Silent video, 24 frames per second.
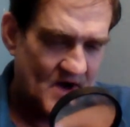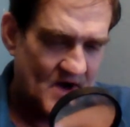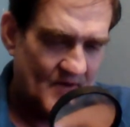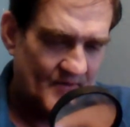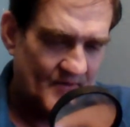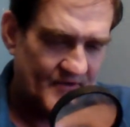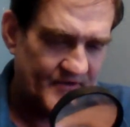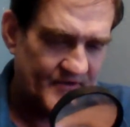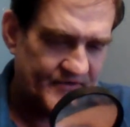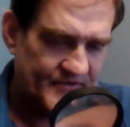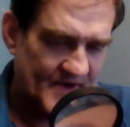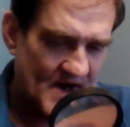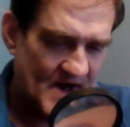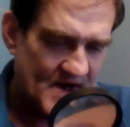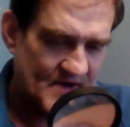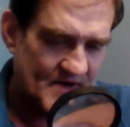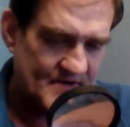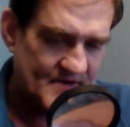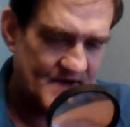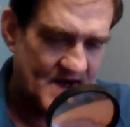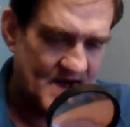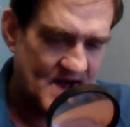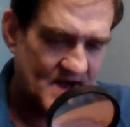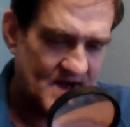with his
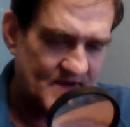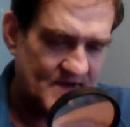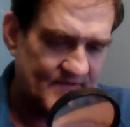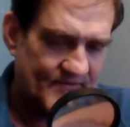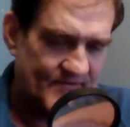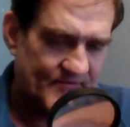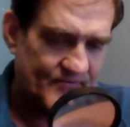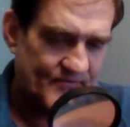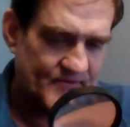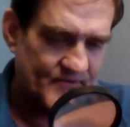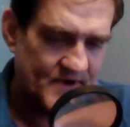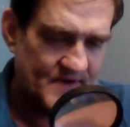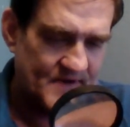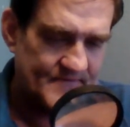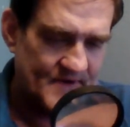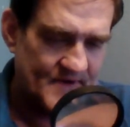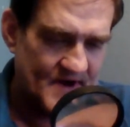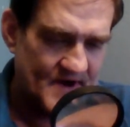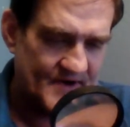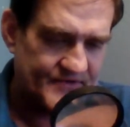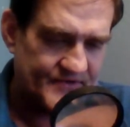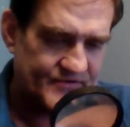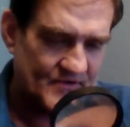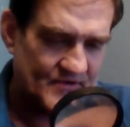iron added, "The three of
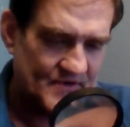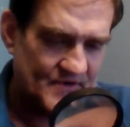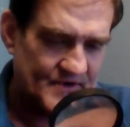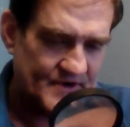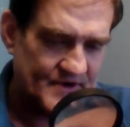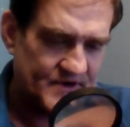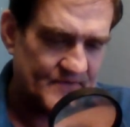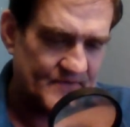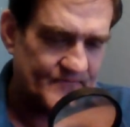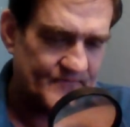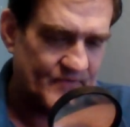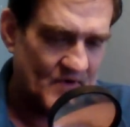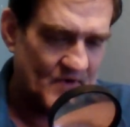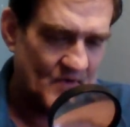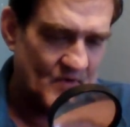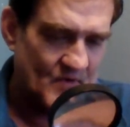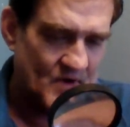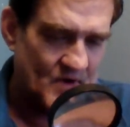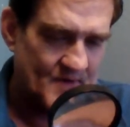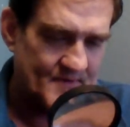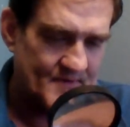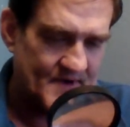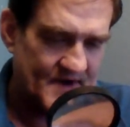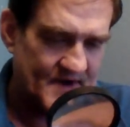us are looking for a
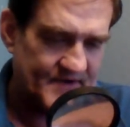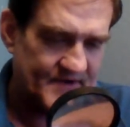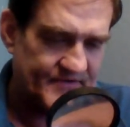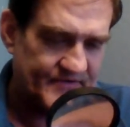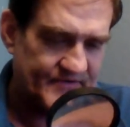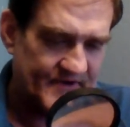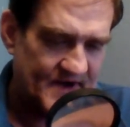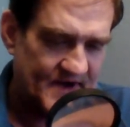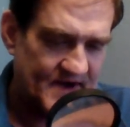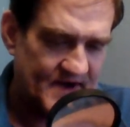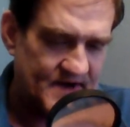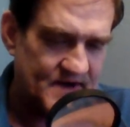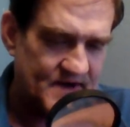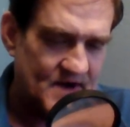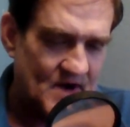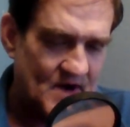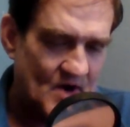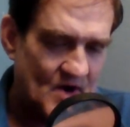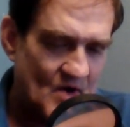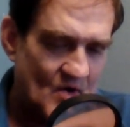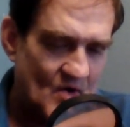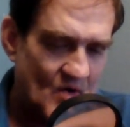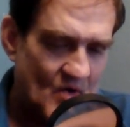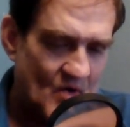woman. I'd say,
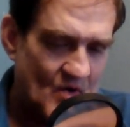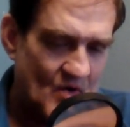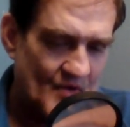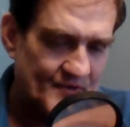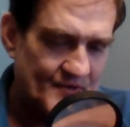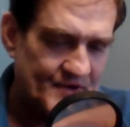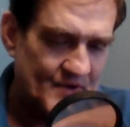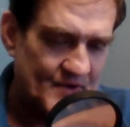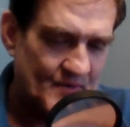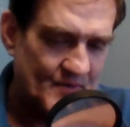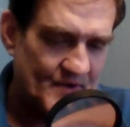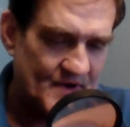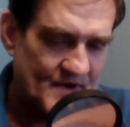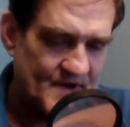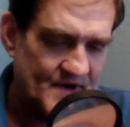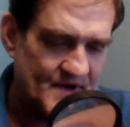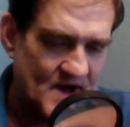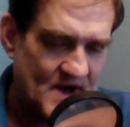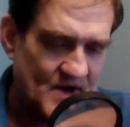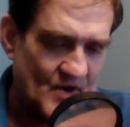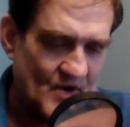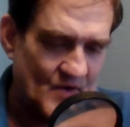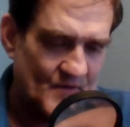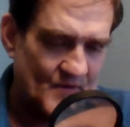only we're
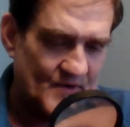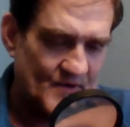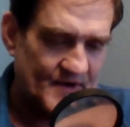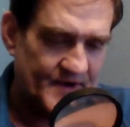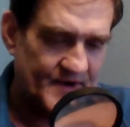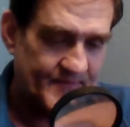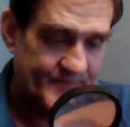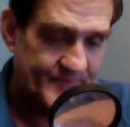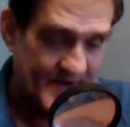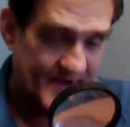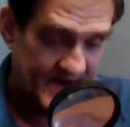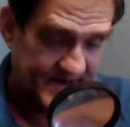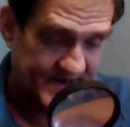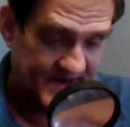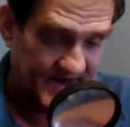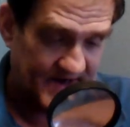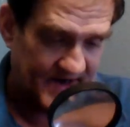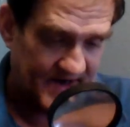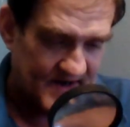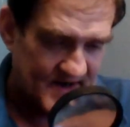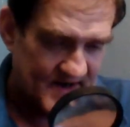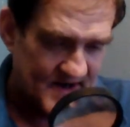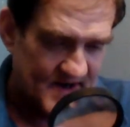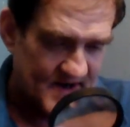not overly
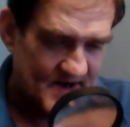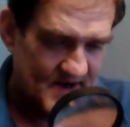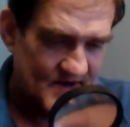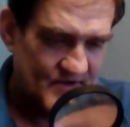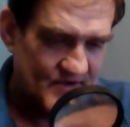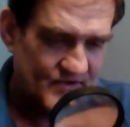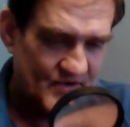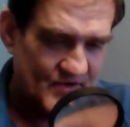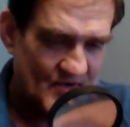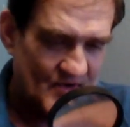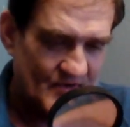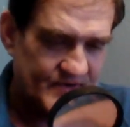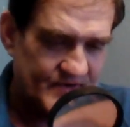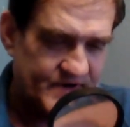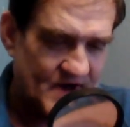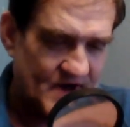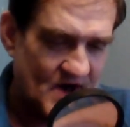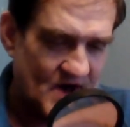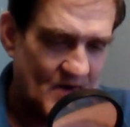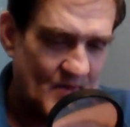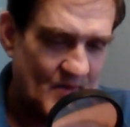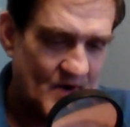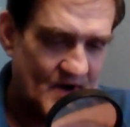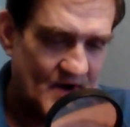picky. Don't
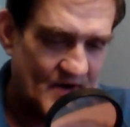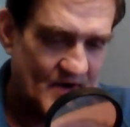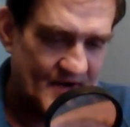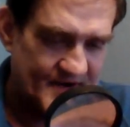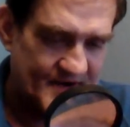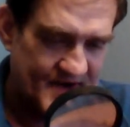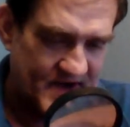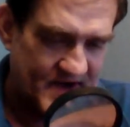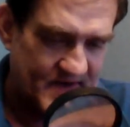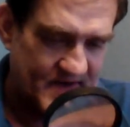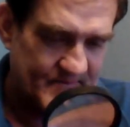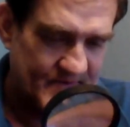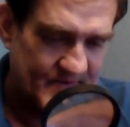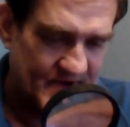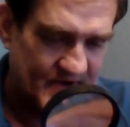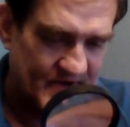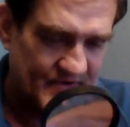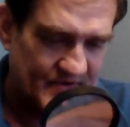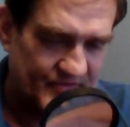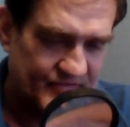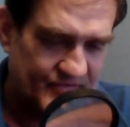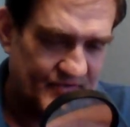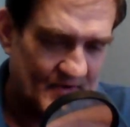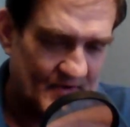care what her name
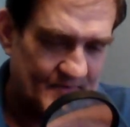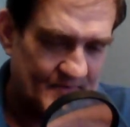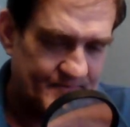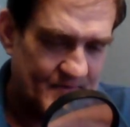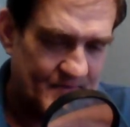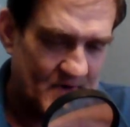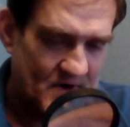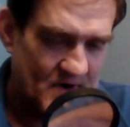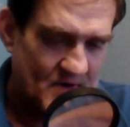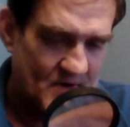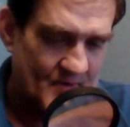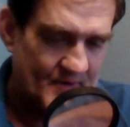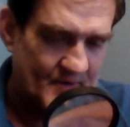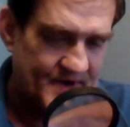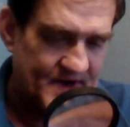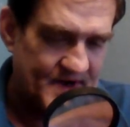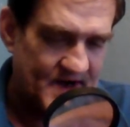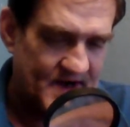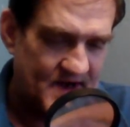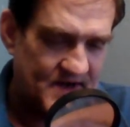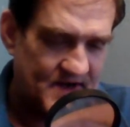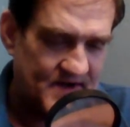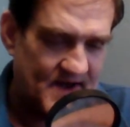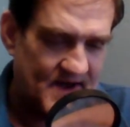is. So far, we
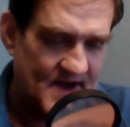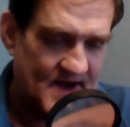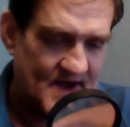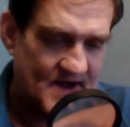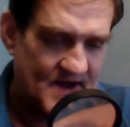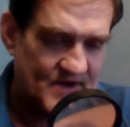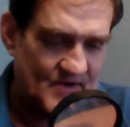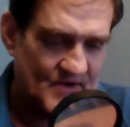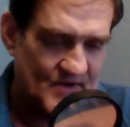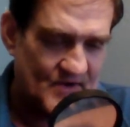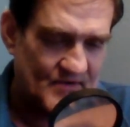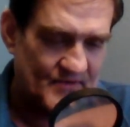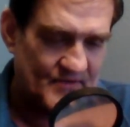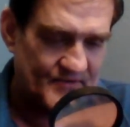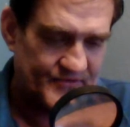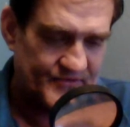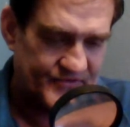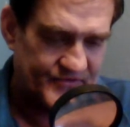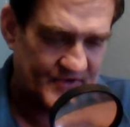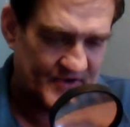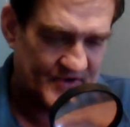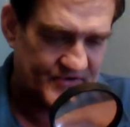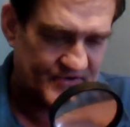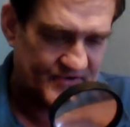ain't had no
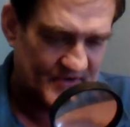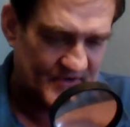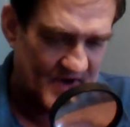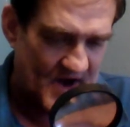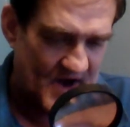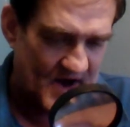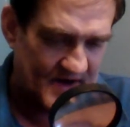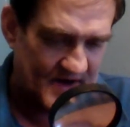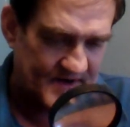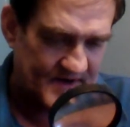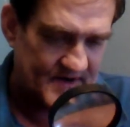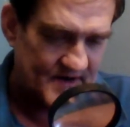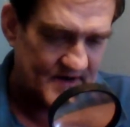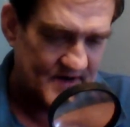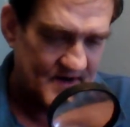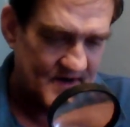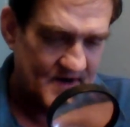such luck."